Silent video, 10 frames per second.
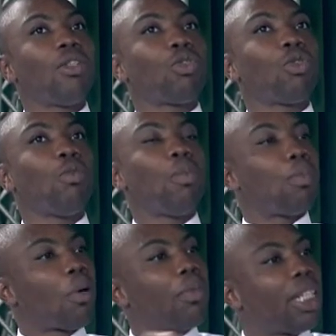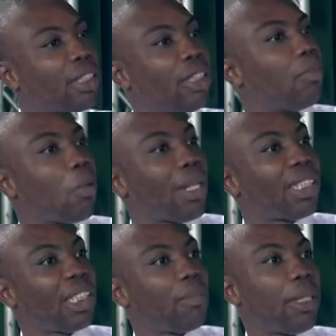to be prominent in
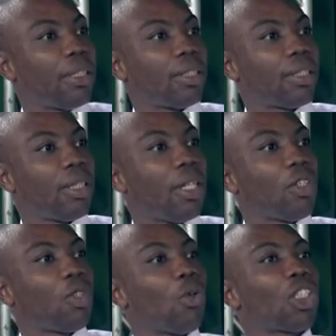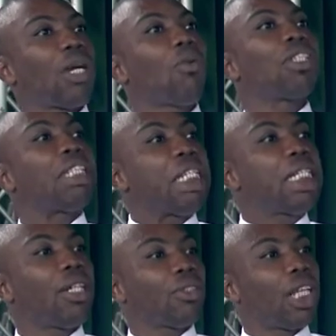diplomatic space so Russia was
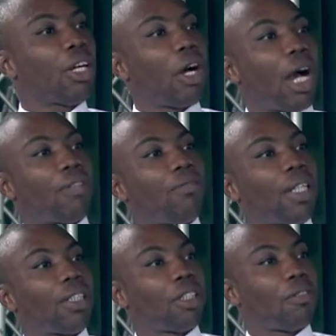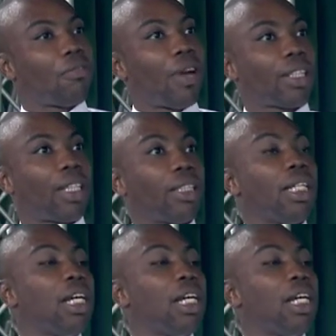eager to take advantage of the fact that